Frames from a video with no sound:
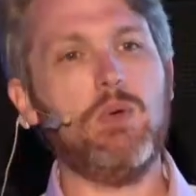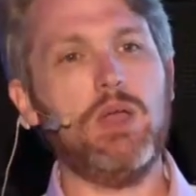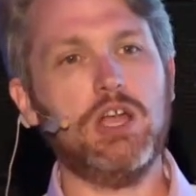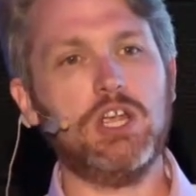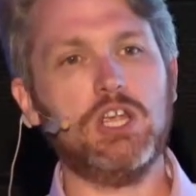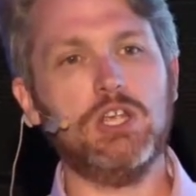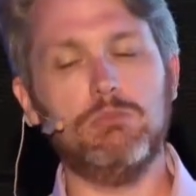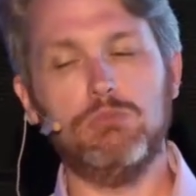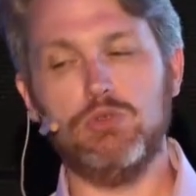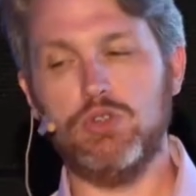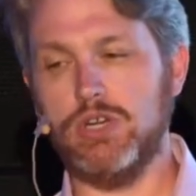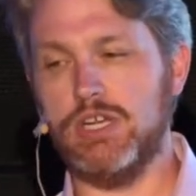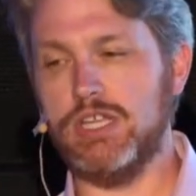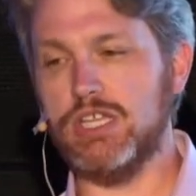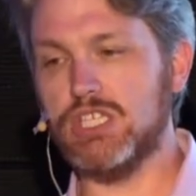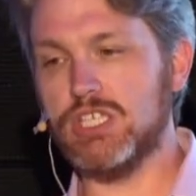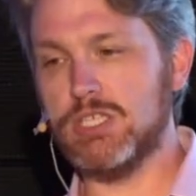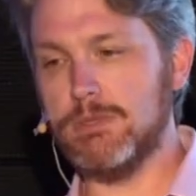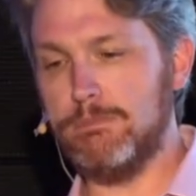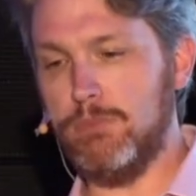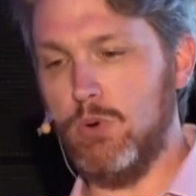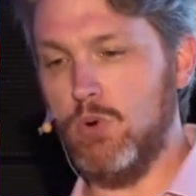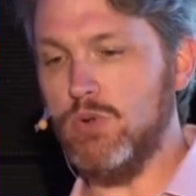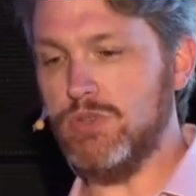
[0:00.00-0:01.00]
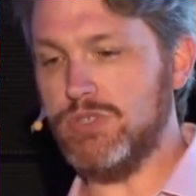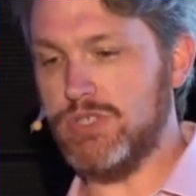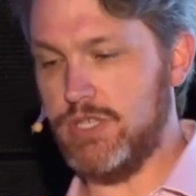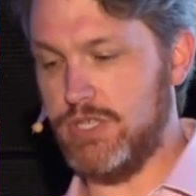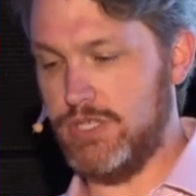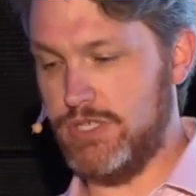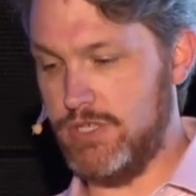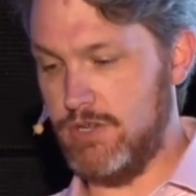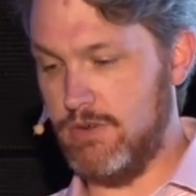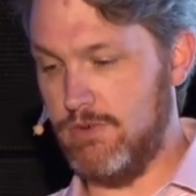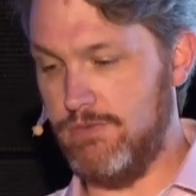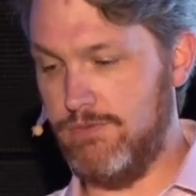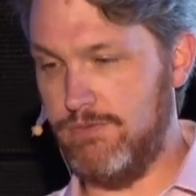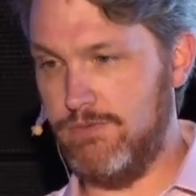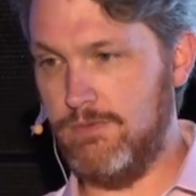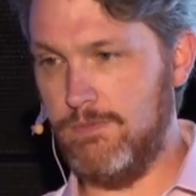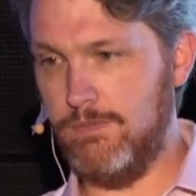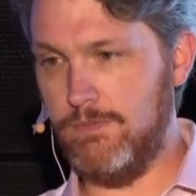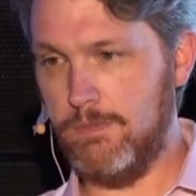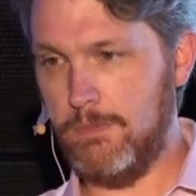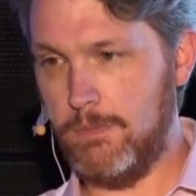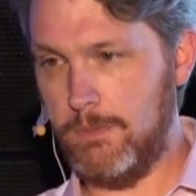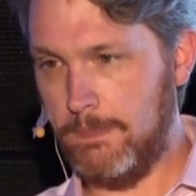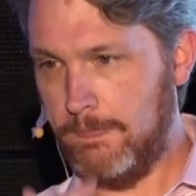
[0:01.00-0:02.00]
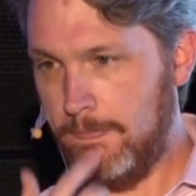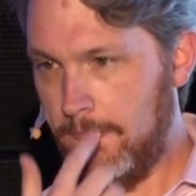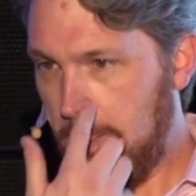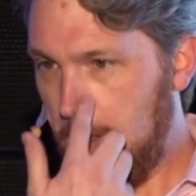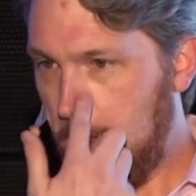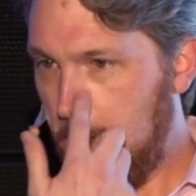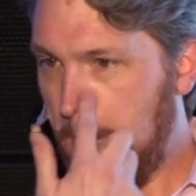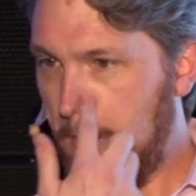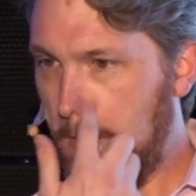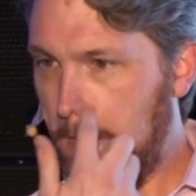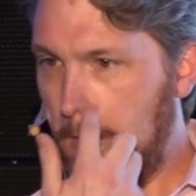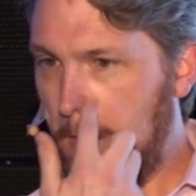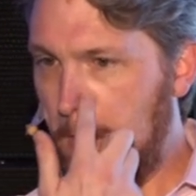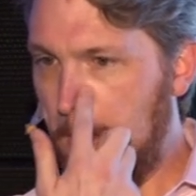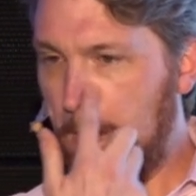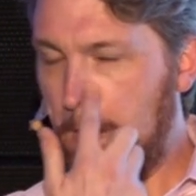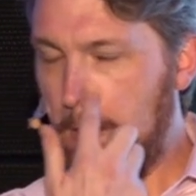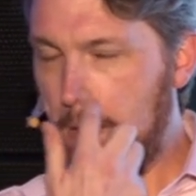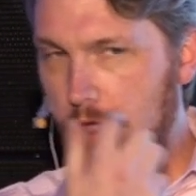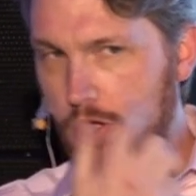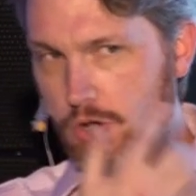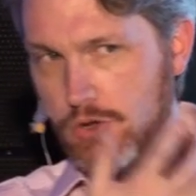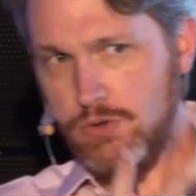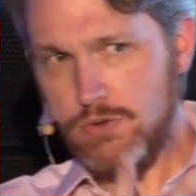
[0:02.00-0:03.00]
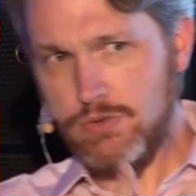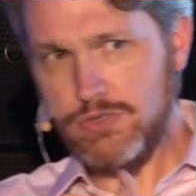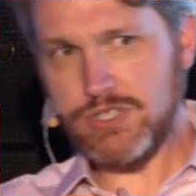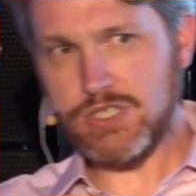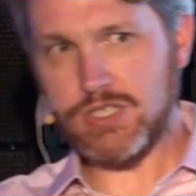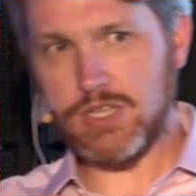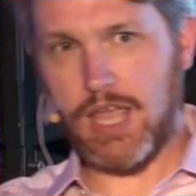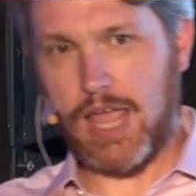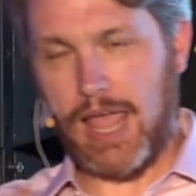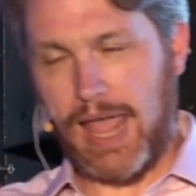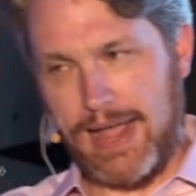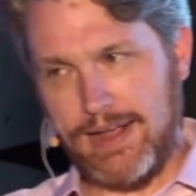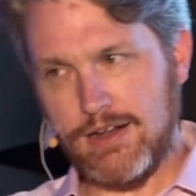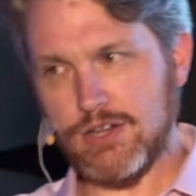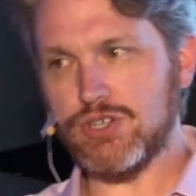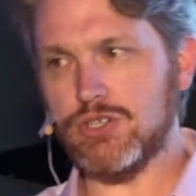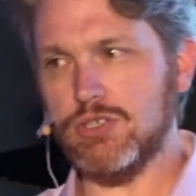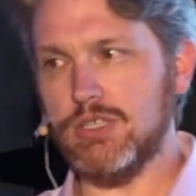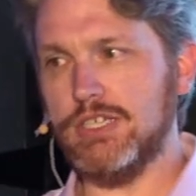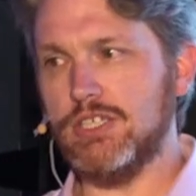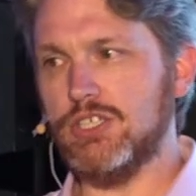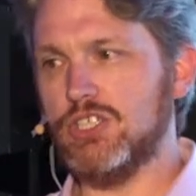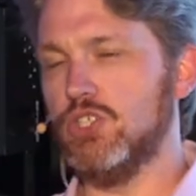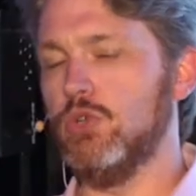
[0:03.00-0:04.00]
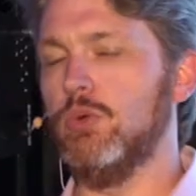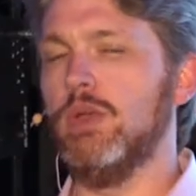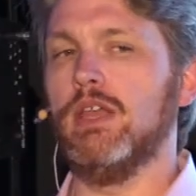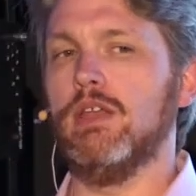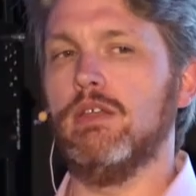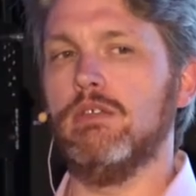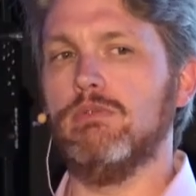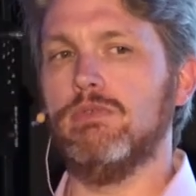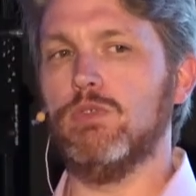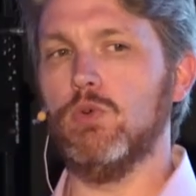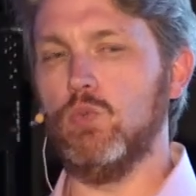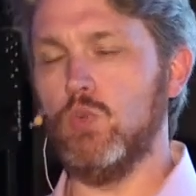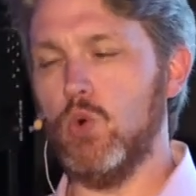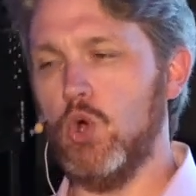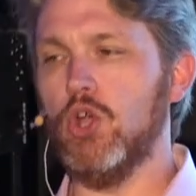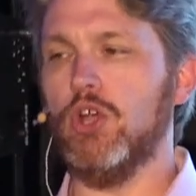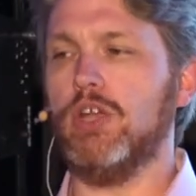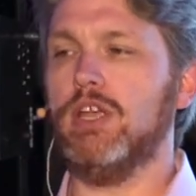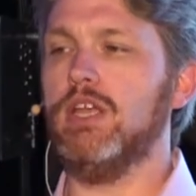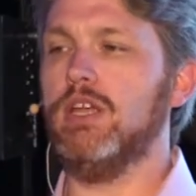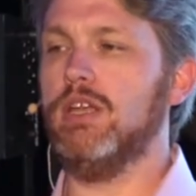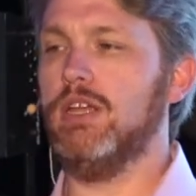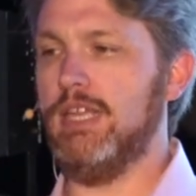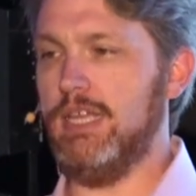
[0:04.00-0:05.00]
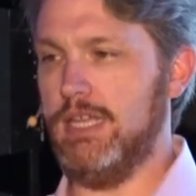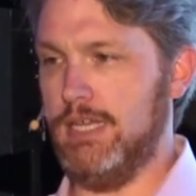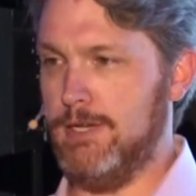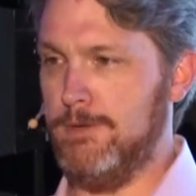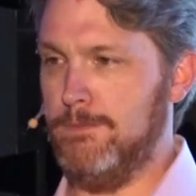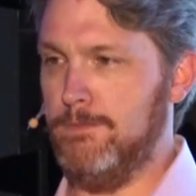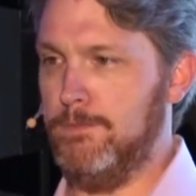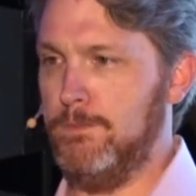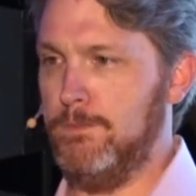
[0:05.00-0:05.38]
our community supports itself. Who's actually doing the work here?